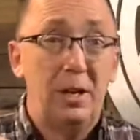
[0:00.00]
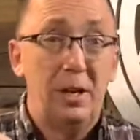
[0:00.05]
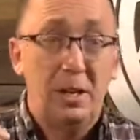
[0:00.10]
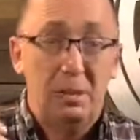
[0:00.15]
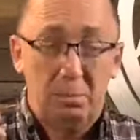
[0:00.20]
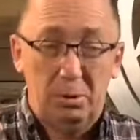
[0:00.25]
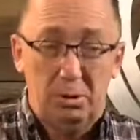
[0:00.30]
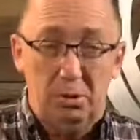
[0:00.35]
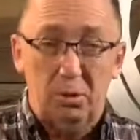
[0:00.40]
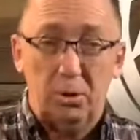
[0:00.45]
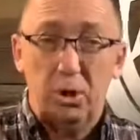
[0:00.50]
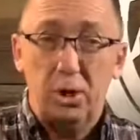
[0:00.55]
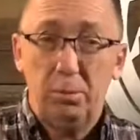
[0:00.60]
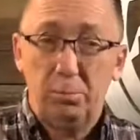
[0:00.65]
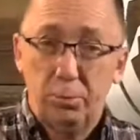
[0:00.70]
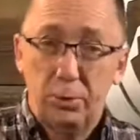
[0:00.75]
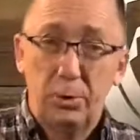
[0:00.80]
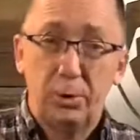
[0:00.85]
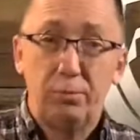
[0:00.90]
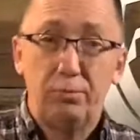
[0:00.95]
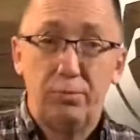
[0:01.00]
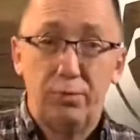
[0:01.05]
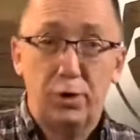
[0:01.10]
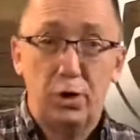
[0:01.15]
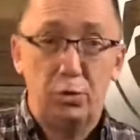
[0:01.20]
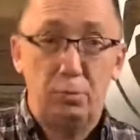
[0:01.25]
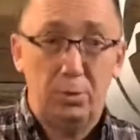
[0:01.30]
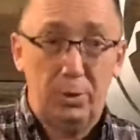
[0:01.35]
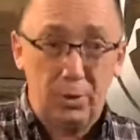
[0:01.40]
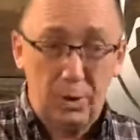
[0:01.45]
But you're going to put them first
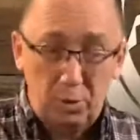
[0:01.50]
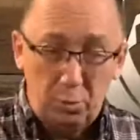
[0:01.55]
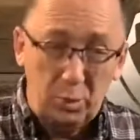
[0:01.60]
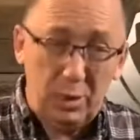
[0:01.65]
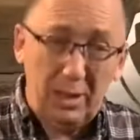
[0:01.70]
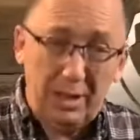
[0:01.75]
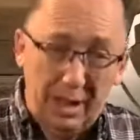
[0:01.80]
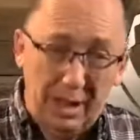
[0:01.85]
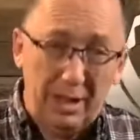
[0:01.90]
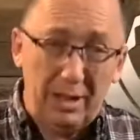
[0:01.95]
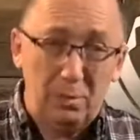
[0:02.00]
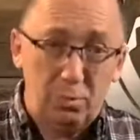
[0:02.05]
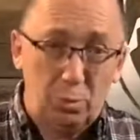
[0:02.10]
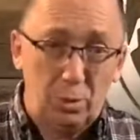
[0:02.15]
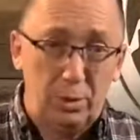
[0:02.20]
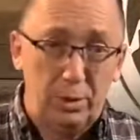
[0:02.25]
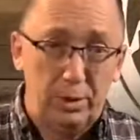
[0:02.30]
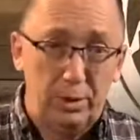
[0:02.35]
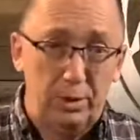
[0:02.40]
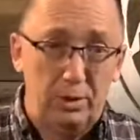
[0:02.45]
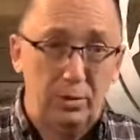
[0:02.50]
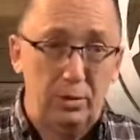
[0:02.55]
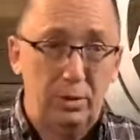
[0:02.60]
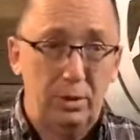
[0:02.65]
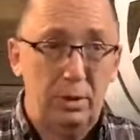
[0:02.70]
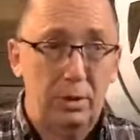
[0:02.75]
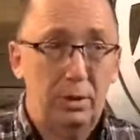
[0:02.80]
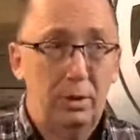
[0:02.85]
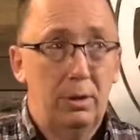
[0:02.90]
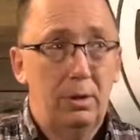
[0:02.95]
because what God wants,
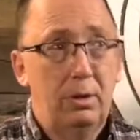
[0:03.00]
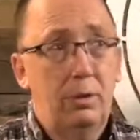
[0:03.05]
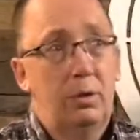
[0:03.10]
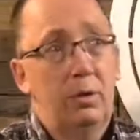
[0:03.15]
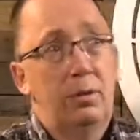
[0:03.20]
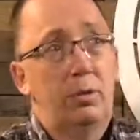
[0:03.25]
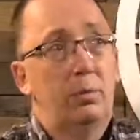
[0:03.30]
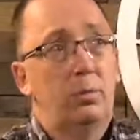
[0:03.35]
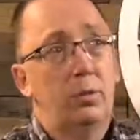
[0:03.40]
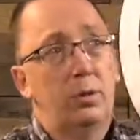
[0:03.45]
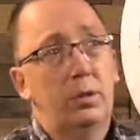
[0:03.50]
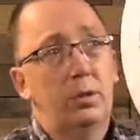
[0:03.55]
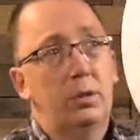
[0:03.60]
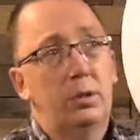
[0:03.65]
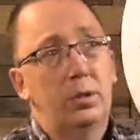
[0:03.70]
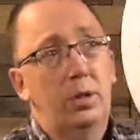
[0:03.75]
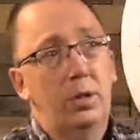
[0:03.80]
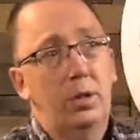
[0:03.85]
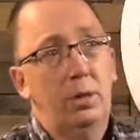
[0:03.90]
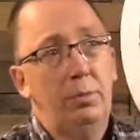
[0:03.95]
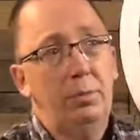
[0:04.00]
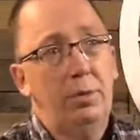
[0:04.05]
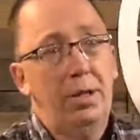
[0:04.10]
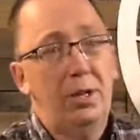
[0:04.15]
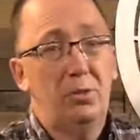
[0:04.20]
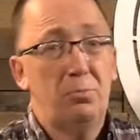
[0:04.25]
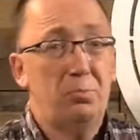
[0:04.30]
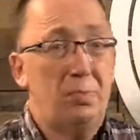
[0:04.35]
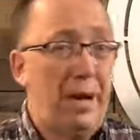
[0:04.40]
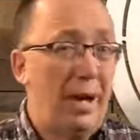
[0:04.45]
well, I mean, that's
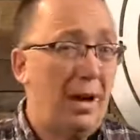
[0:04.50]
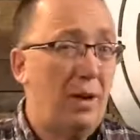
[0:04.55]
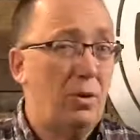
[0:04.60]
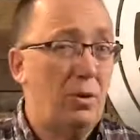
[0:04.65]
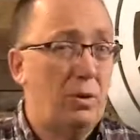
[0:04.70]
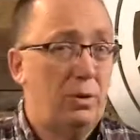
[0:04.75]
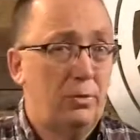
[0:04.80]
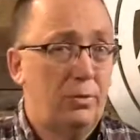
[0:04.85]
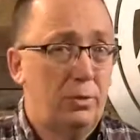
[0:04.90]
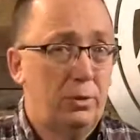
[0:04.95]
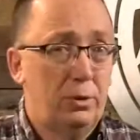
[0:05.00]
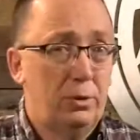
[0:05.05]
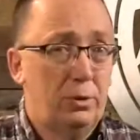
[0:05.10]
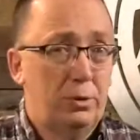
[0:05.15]
powerful.